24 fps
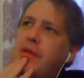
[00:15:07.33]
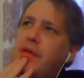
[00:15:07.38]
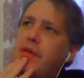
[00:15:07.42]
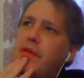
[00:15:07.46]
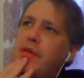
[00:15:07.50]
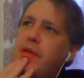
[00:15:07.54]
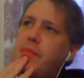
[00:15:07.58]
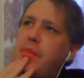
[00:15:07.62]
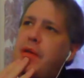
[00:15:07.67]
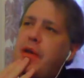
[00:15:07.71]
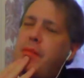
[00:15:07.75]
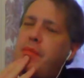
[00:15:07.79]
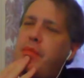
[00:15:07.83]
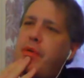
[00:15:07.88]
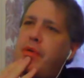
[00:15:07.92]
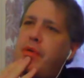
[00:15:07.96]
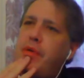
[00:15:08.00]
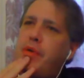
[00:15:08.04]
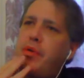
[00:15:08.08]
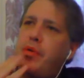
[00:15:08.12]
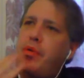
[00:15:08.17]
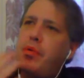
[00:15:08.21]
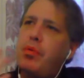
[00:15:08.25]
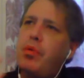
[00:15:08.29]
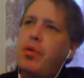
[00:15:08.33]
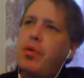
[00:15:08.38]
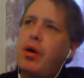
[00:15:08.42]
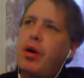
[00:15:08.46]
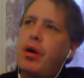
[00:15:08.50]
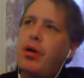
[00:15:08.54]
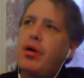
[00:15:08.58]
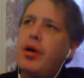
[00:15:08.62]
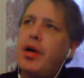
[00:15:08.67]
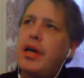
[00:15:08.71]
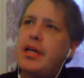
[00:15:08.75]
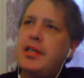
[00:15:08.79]
the people who
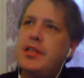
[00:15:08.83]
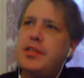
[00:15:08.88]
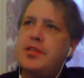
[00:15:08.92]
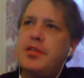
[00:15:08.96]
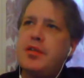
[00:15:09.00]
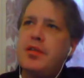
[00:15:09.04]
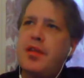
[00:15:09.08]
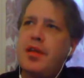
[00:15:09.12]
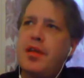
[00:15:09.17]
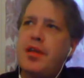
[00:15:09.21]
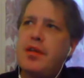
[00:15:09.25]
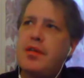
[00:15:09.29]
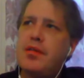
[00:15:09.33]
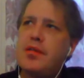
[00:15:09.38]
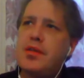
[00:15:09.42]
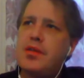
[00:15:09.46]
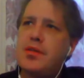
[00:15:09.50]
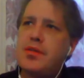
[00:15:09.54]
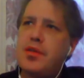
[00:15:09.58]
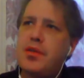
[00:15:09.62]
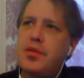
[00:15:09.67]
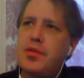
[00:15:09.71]
are into this,